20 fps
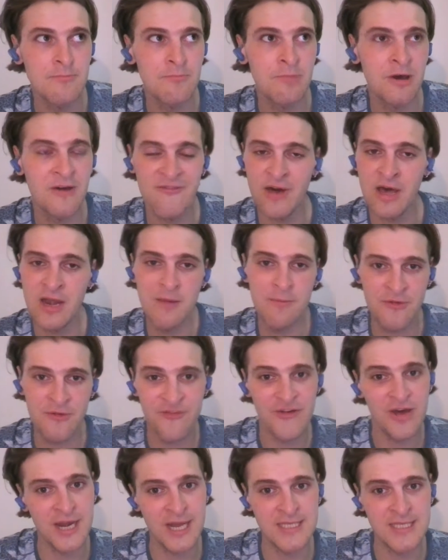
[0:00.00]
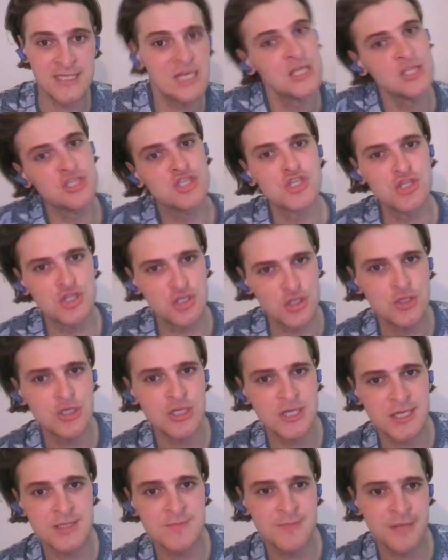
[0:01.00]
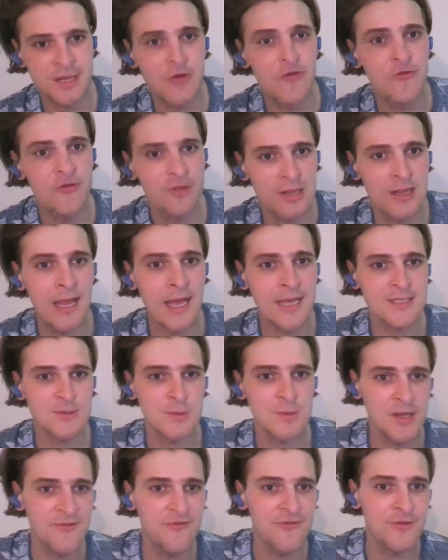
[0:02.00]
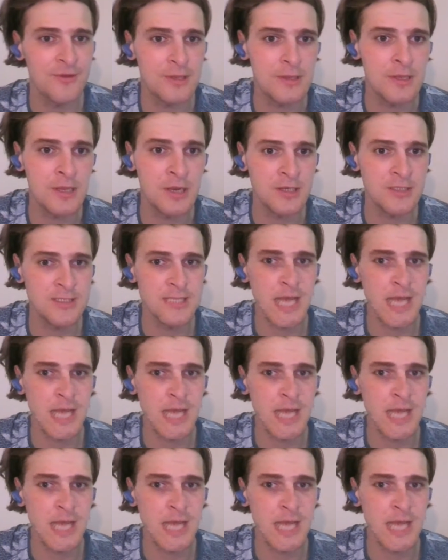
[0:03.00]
Bafana as an institution has been over the last 20 years.